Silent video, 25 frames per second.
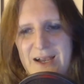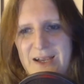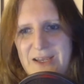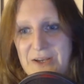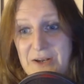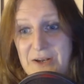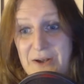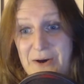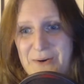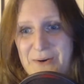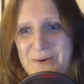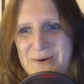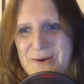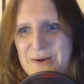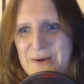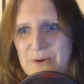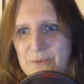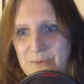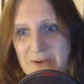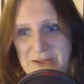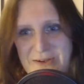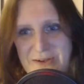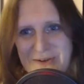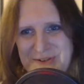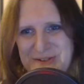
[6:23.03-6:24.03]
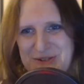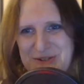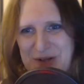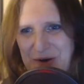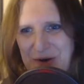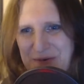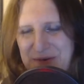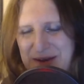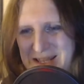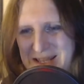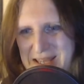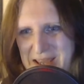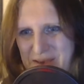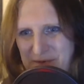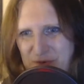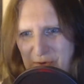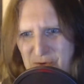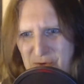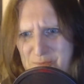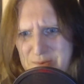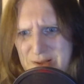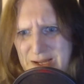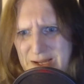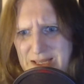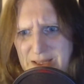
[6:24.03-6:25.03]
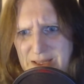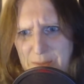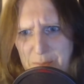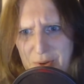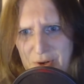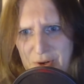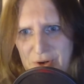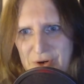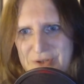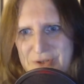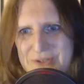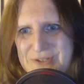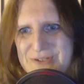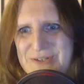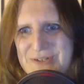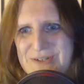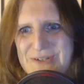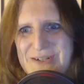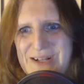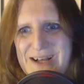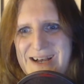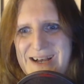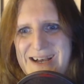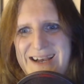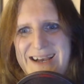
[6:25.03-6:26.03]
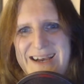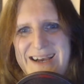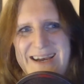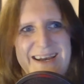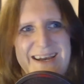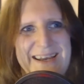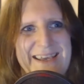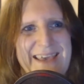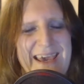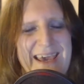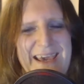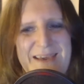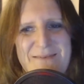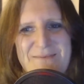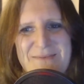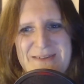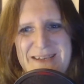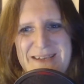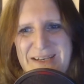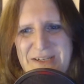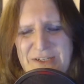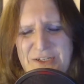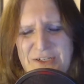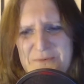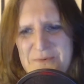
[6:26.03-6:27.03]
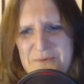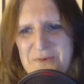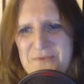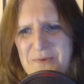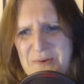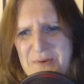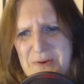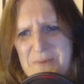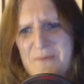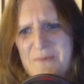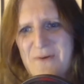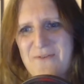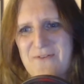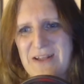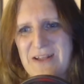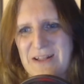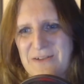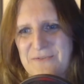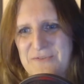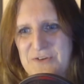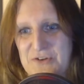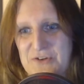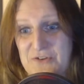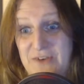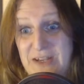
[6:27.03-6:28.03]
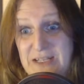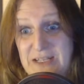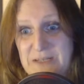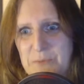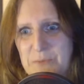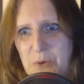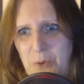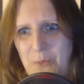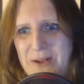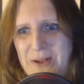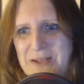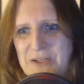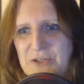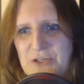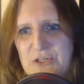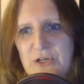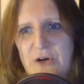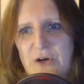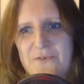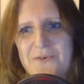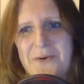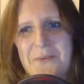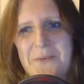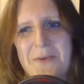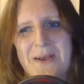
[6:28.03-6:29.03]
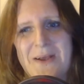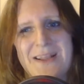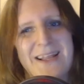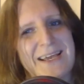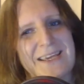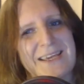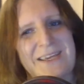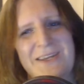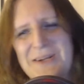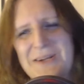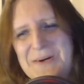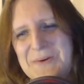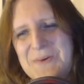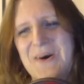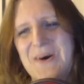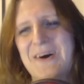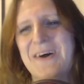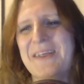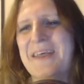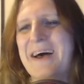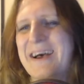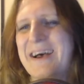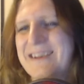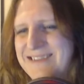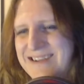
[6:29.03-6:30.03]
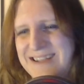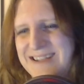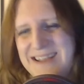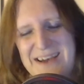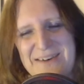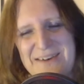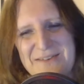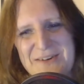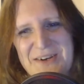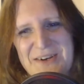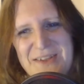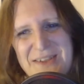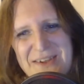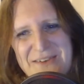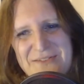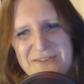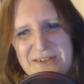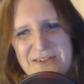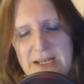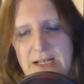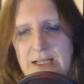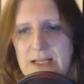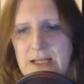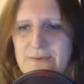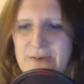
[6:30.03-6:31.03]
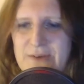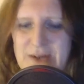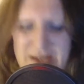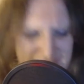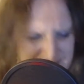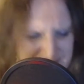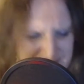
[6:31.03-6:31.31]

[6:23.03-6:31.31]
When you're solving, if you've played the Portal games, like some of them can be really frustrating, but when you solve them, you're like, you know what, that's clever. That's really clever.